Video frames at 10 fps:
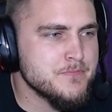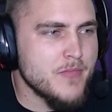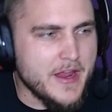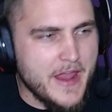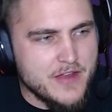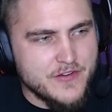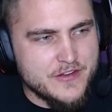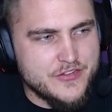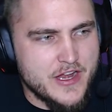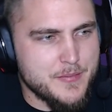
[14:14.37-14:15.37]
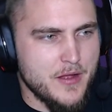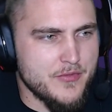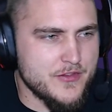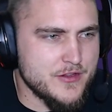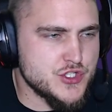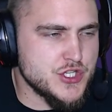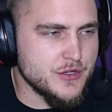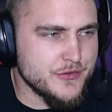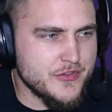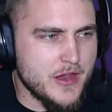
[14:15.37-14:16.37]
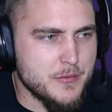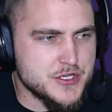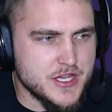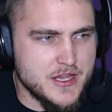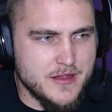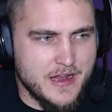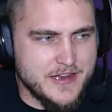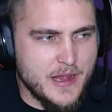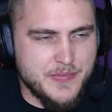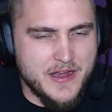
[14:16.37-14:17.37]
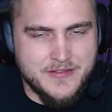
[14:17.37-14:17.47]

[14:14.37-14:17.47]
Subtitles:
Again, very sad about the shields. I wish they had kept that in.